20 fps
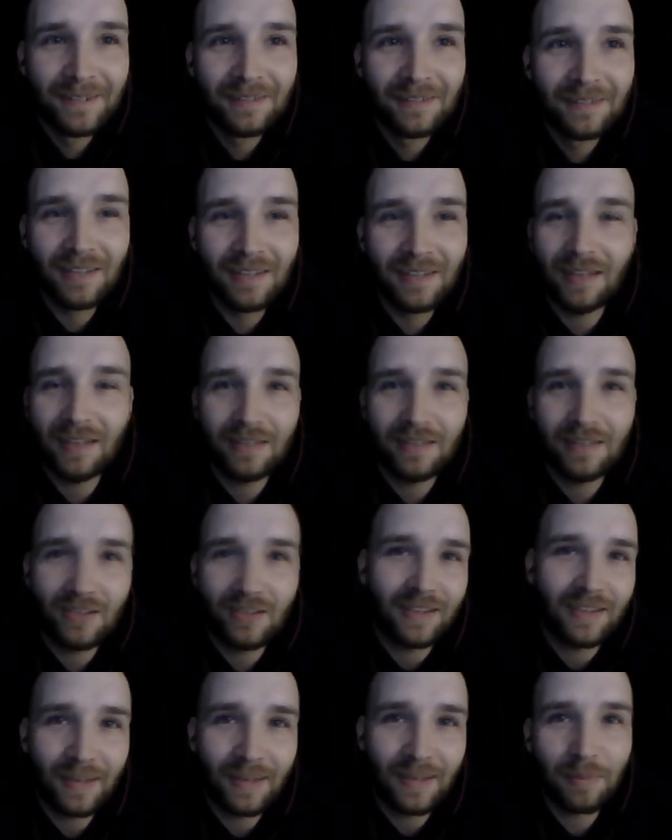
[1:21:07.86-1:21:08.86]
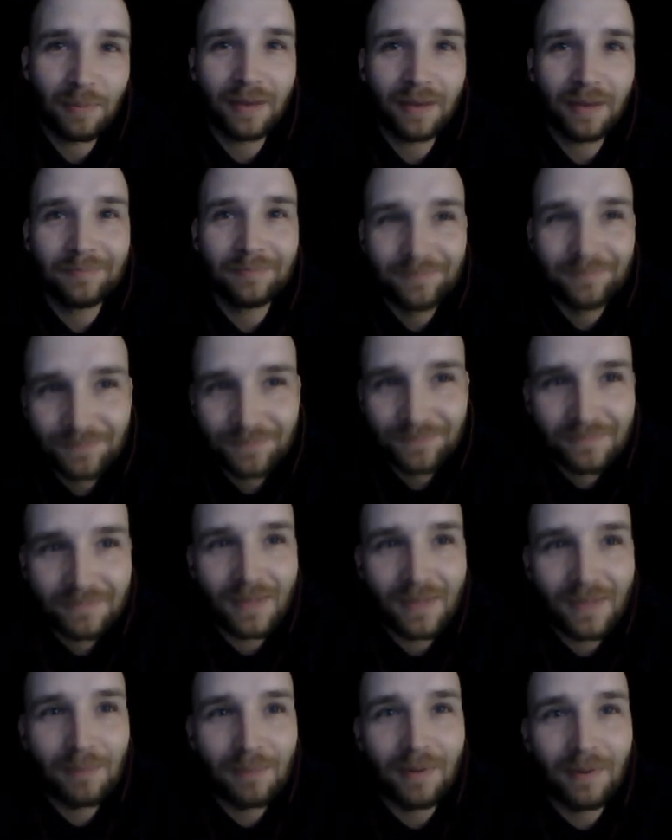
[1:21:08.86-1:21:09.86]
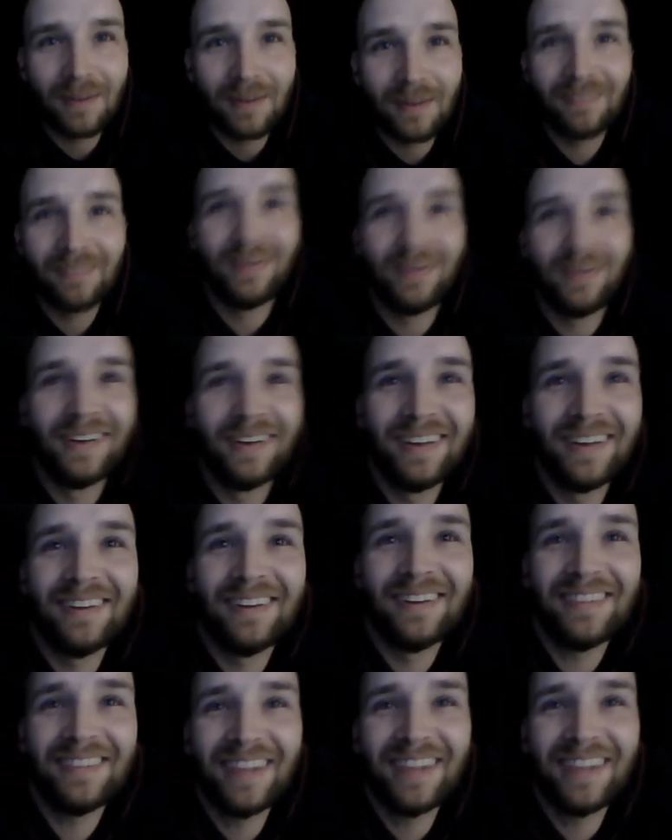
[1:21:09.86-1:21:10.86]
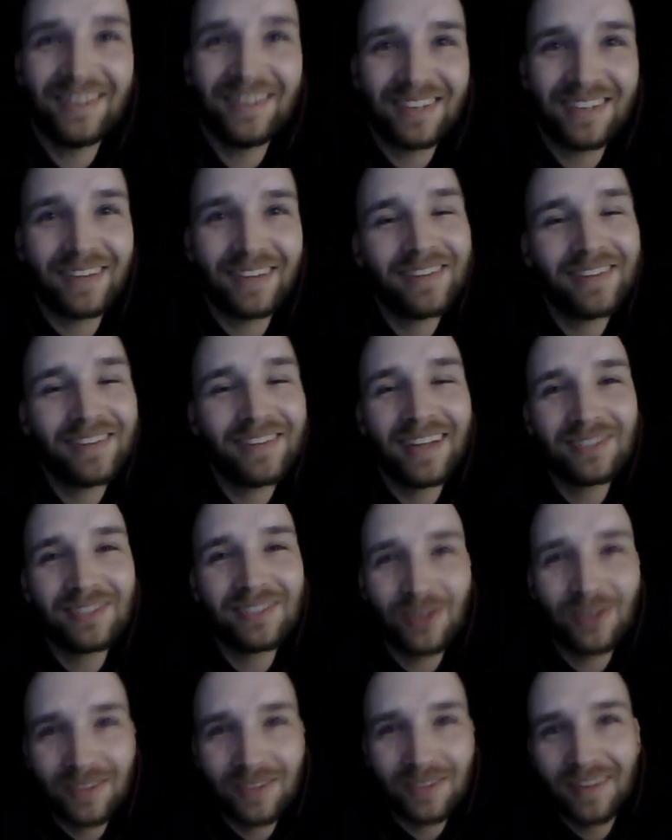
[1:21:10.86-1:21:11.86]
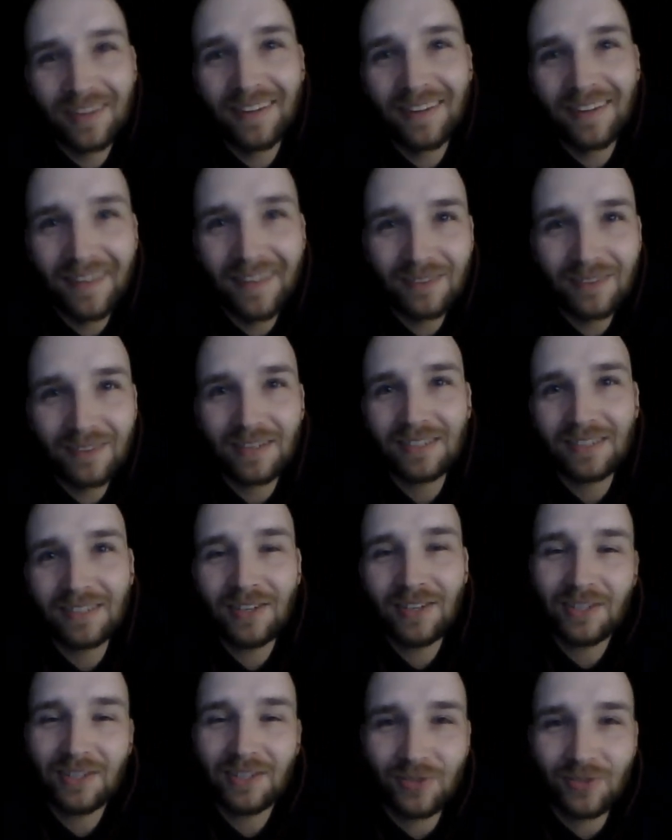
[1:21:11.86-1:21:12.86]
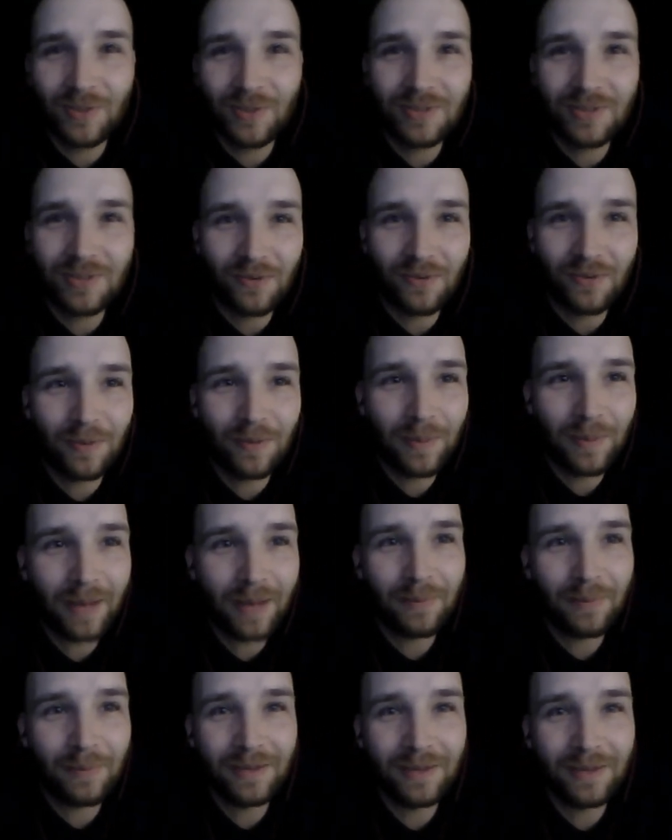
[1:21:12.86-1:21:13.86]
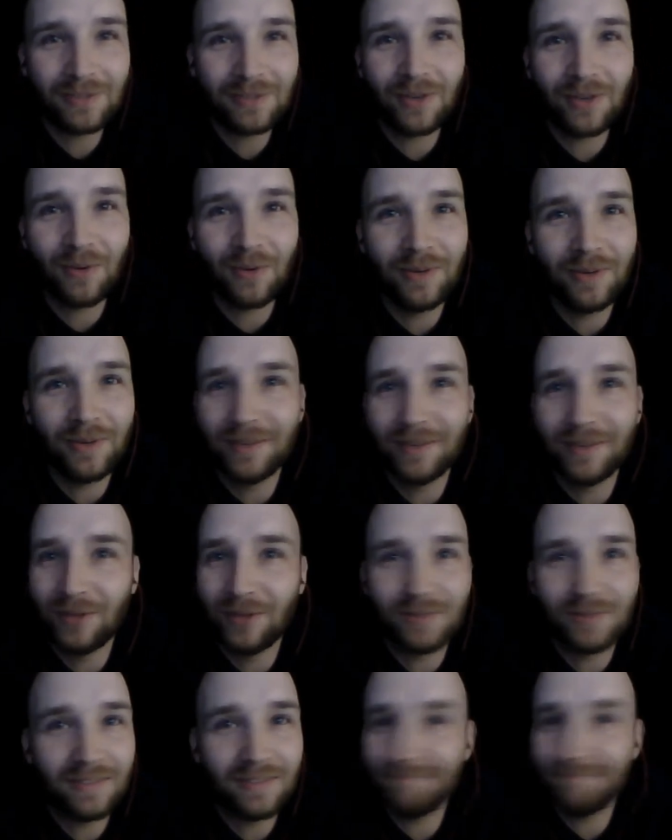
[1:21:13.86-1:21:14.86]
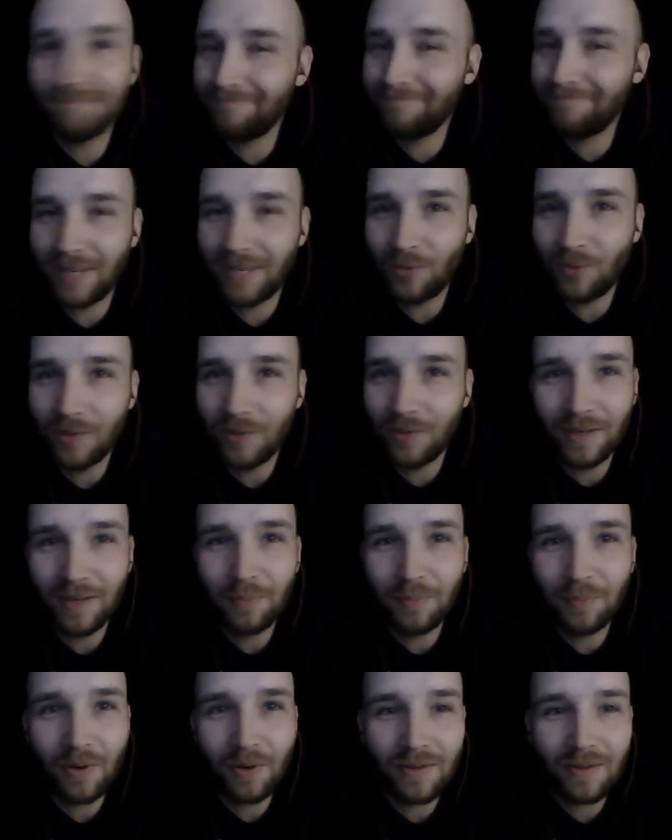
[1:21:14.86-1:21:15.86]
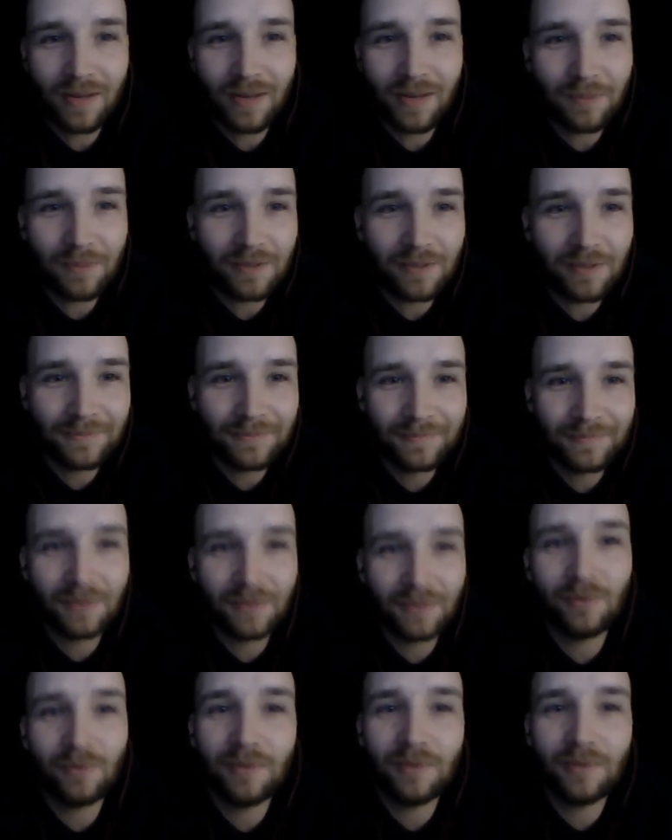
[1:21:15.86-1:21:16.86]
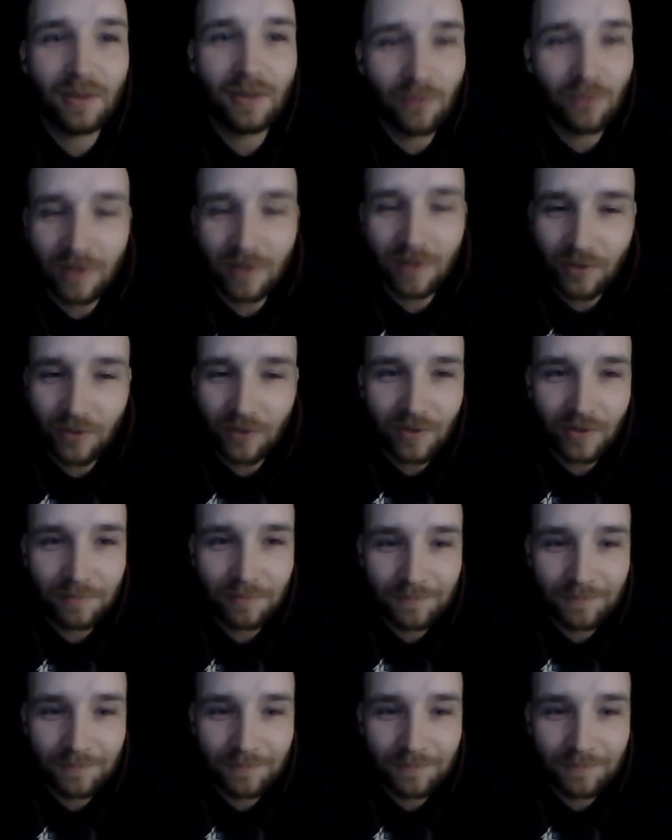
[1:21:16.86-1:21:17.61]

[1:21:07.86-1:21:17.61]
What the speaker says: Yeah, they're not that bad. But then I was like, man, so I just switched over to Backpage and started reading those, and I don't want any part of that, man. I don't want to go there.